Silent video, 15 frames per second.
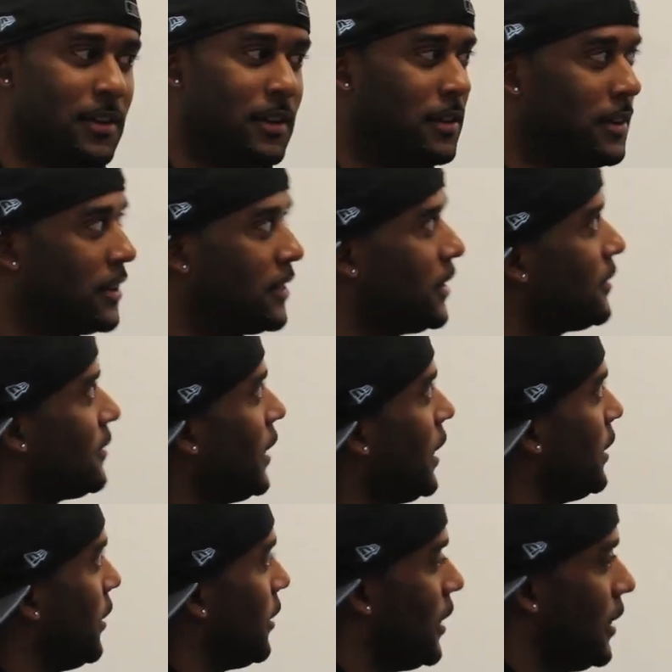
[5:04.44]
Look at that sign
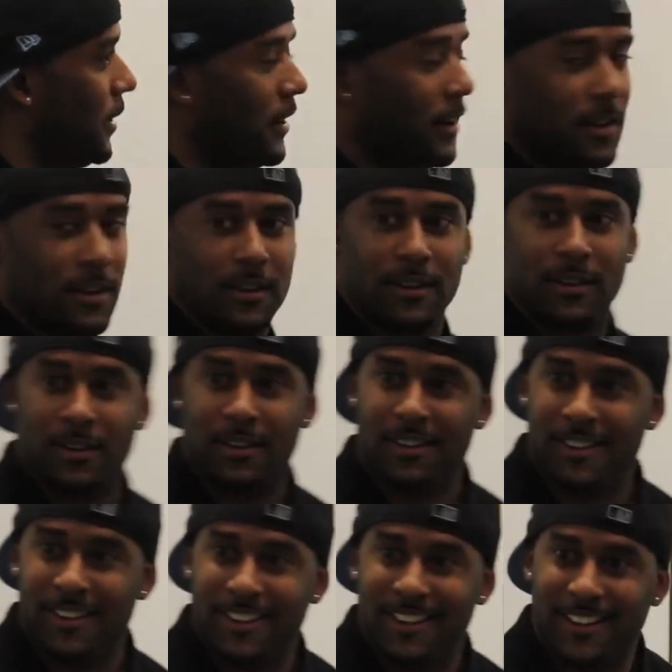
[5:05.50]
there. I, uh,
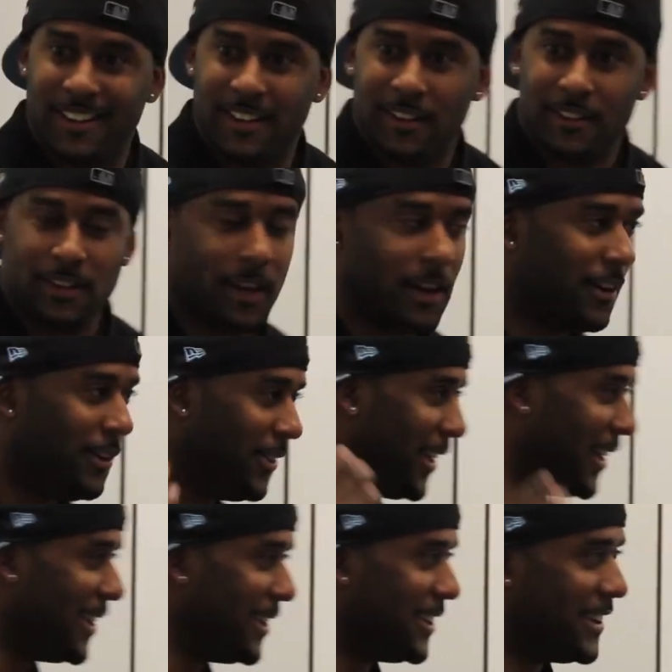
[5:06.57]
hold yeah, hold
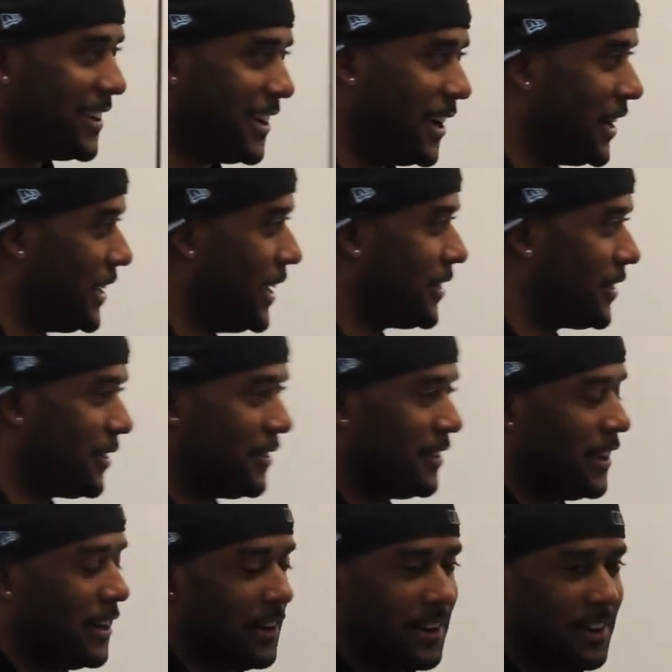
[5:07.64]
on. Uh, and get the
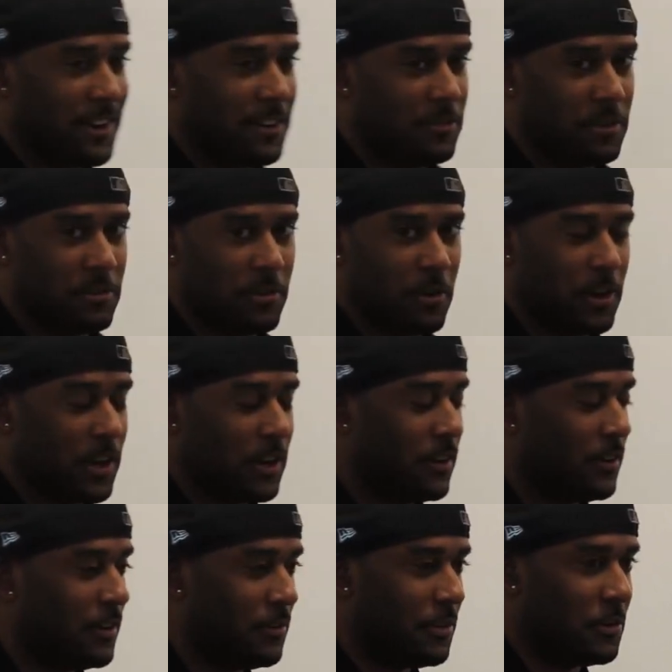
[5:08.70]
and, and, if you're rolling
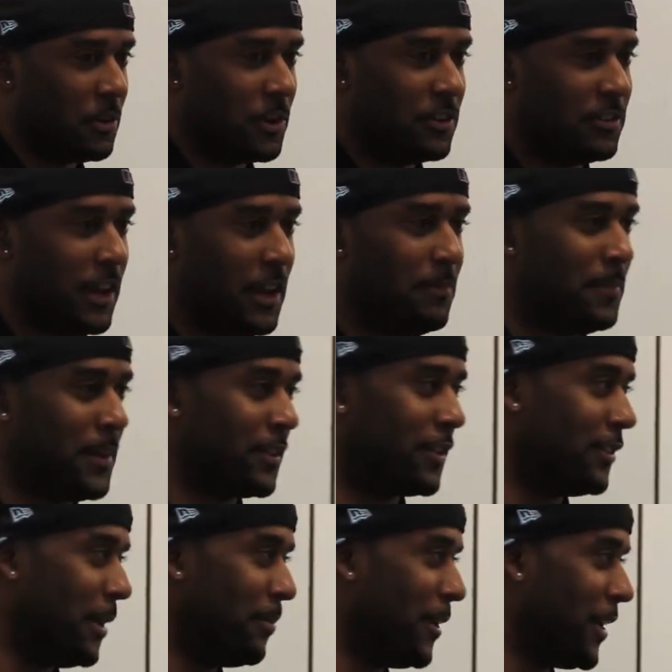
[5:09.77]
if you're rolling tape, get the
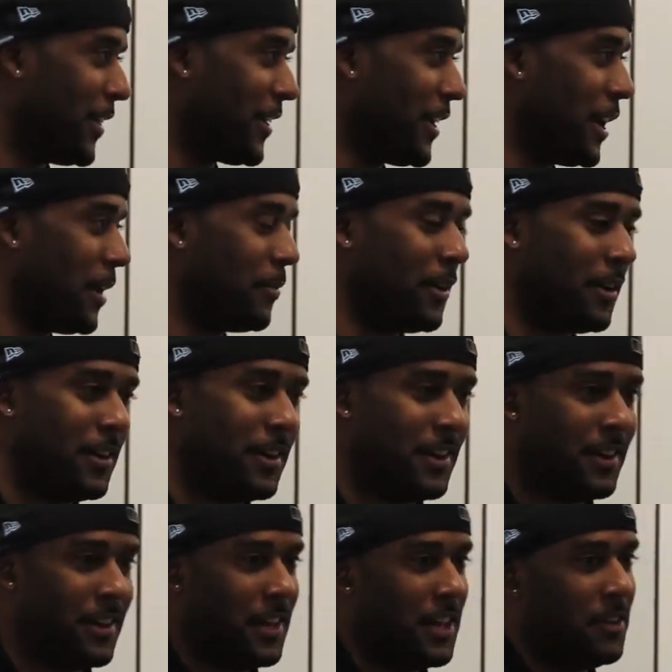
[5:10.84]
tape out of the camera.
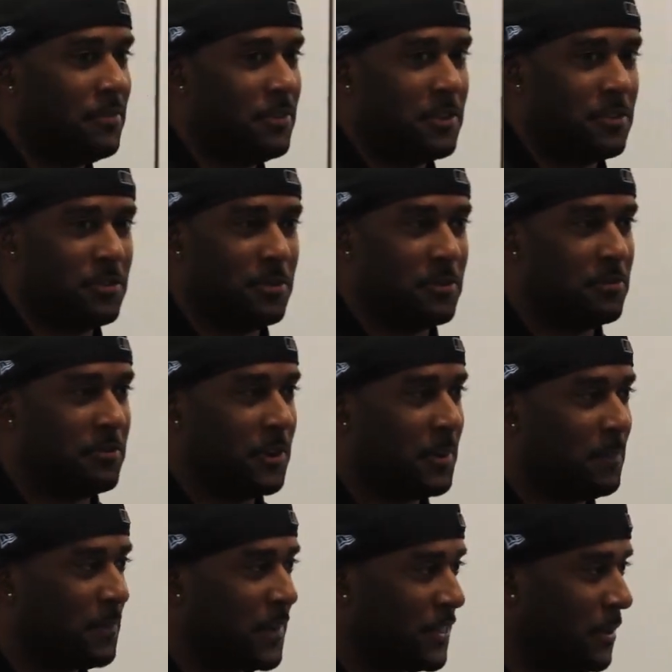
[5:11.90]
If you're shooting
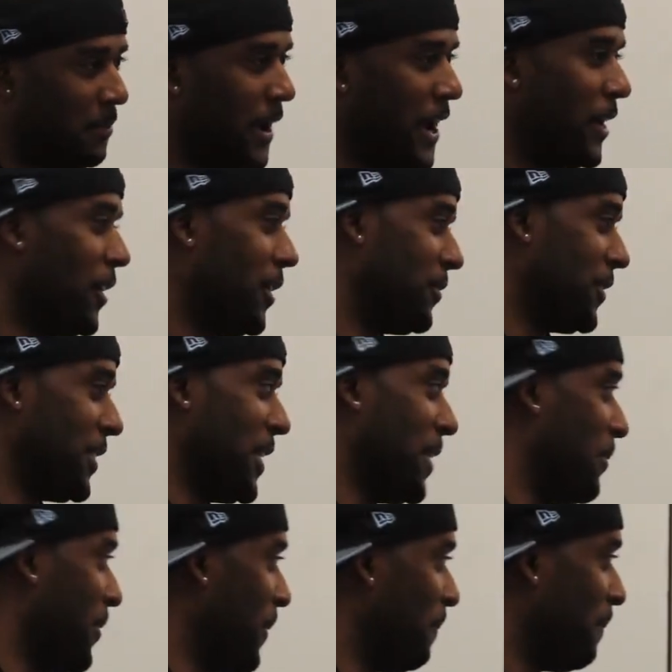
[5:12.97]
film, get the mag off the
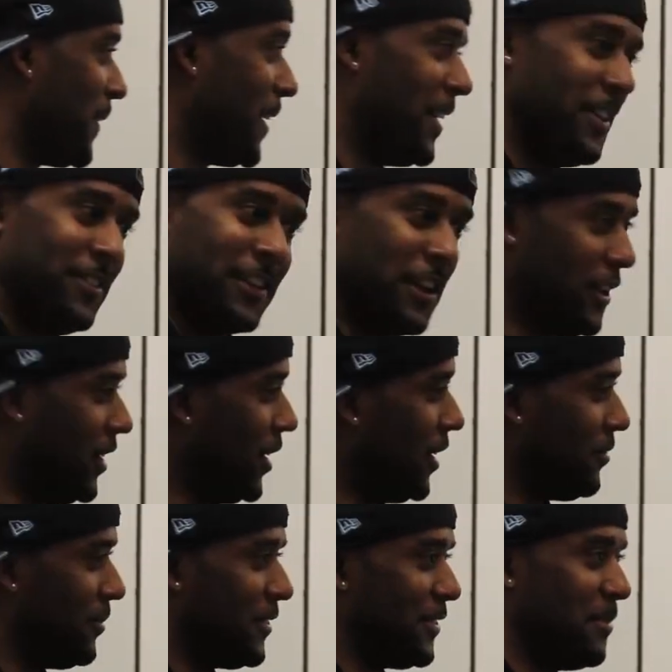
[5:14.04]
camera. Send it off
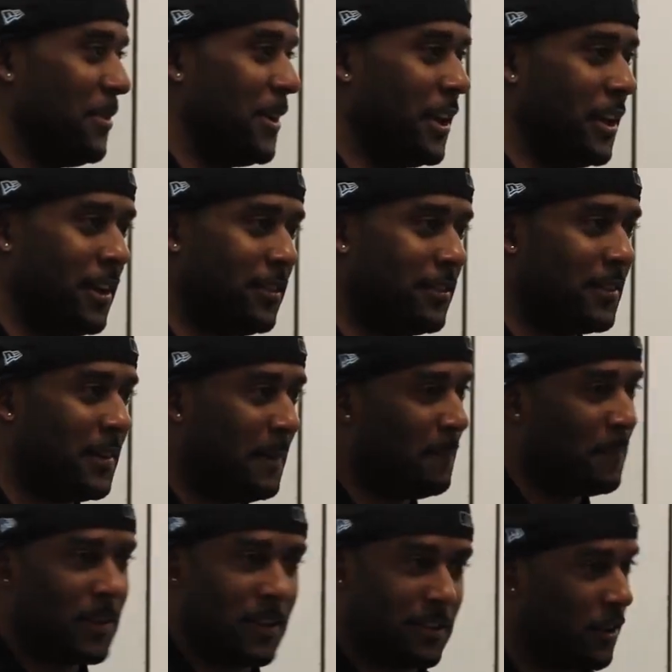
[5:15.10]
with somebody else
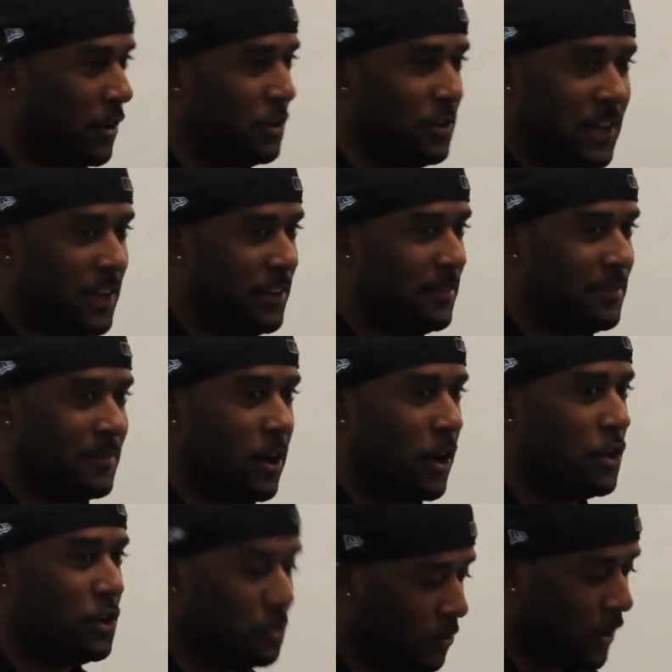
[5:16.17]
because all you need, all
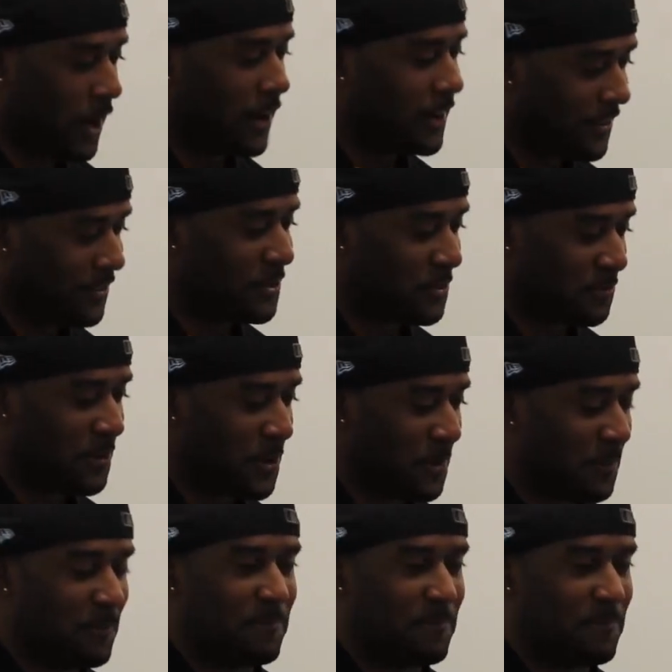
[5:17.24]
you want is your film.